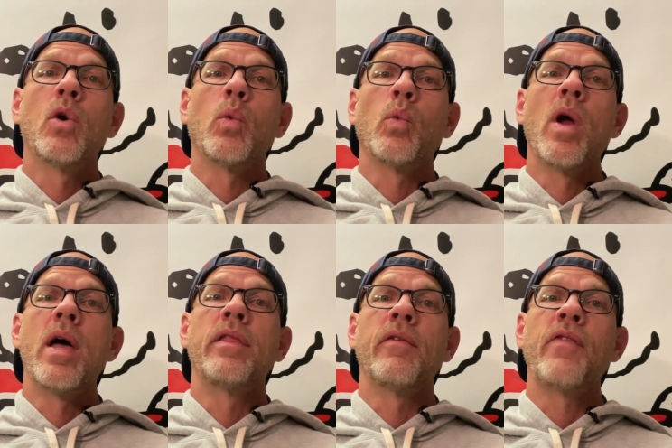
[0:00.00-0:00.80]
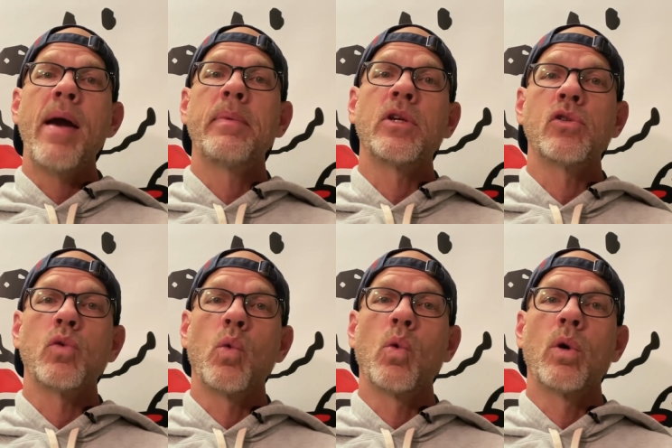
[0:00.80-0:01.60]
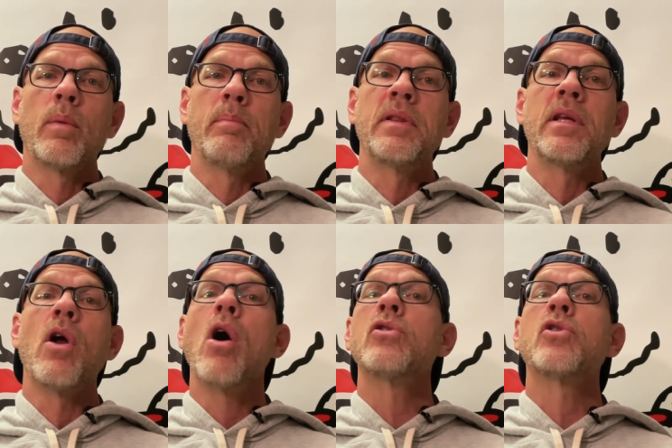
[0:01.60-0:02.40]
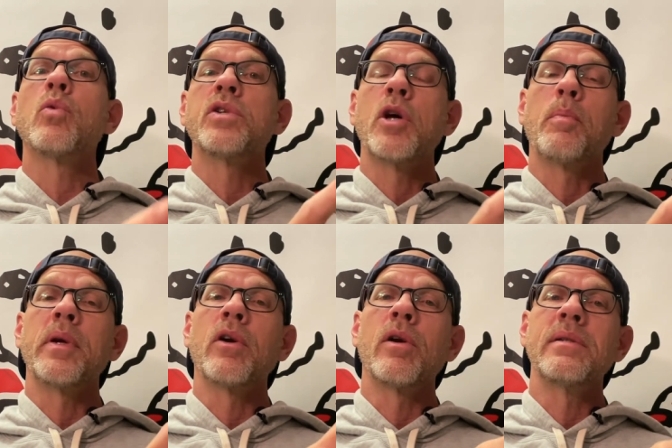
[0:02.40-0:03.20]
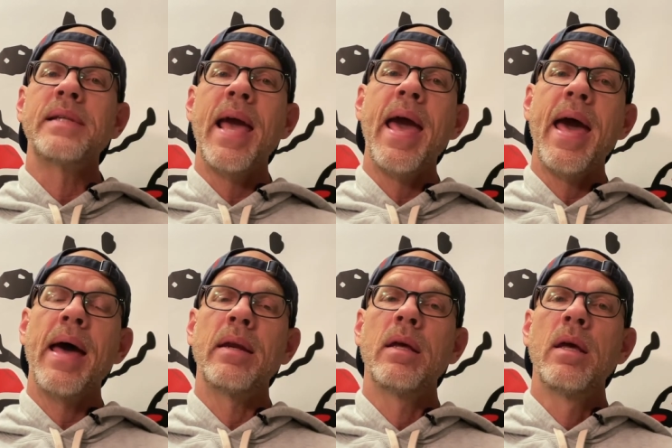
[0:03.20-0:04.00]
run the fabric store, but then also was helping her dad